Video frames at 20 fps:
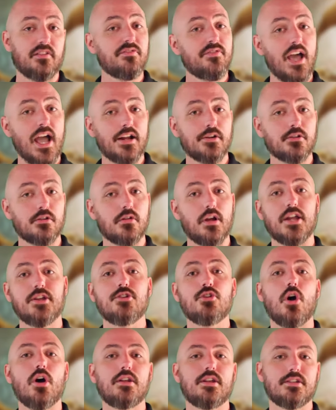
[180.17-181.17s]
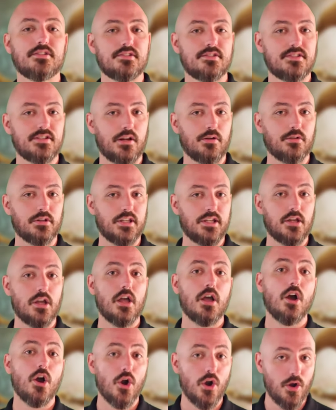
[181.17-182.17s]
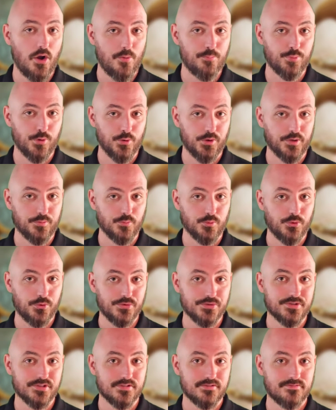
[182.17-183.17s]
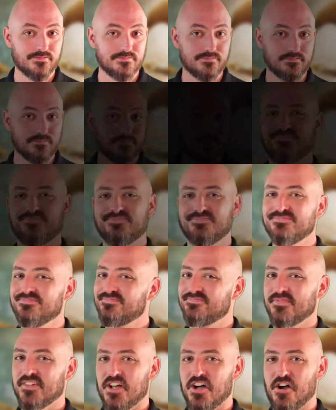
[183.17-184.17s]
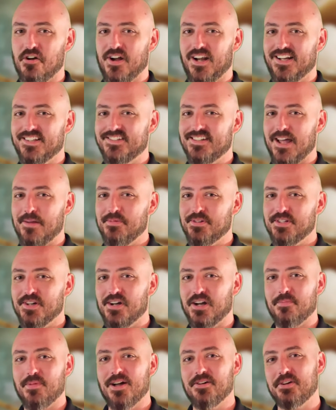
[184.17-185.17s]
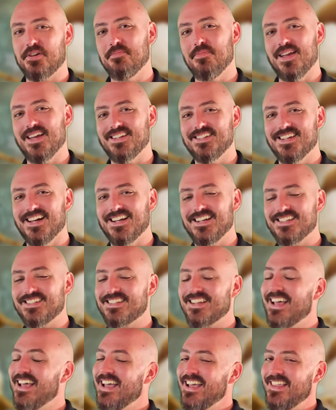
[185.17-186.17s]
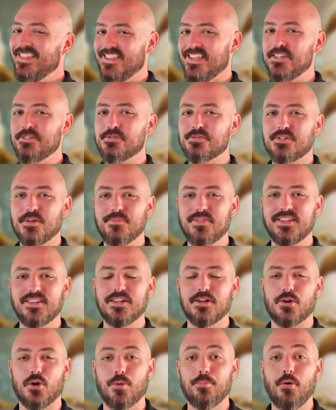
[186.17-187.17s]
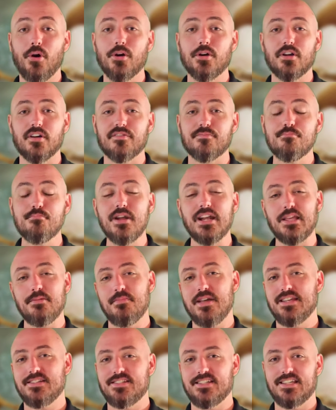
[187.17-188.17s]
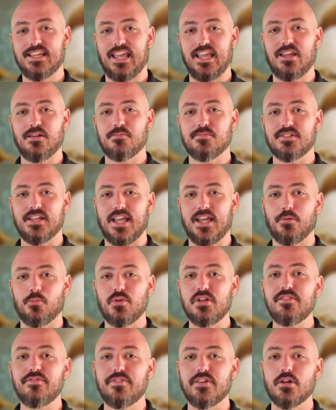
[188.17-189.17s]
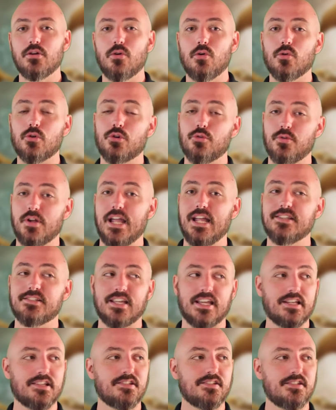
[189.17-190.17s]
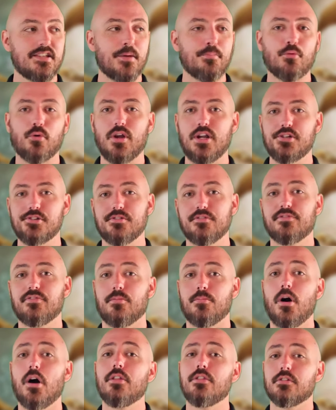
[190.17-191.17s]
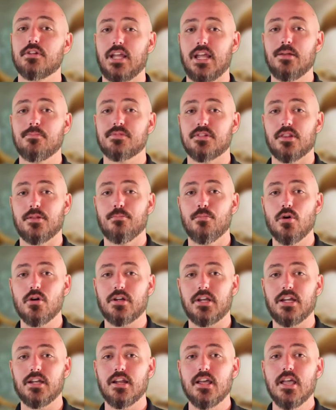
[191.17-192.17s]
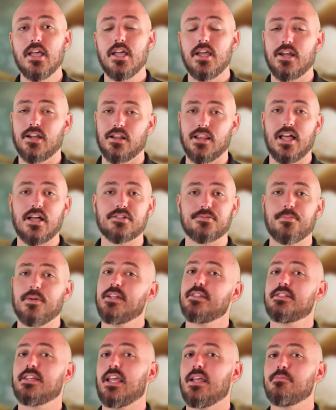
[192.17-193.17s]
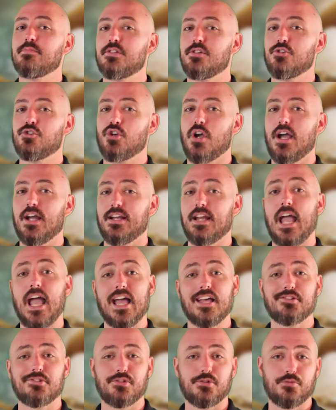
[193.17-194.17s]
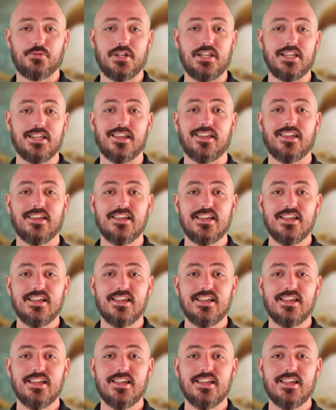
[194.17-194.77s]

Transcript: factor and not necessarily broken rules. All right, it's time to talk about command dice. These are something that are a part of many Mantic games and we feel creates a separation from other games in the market and allows Mantic games to shine as unique.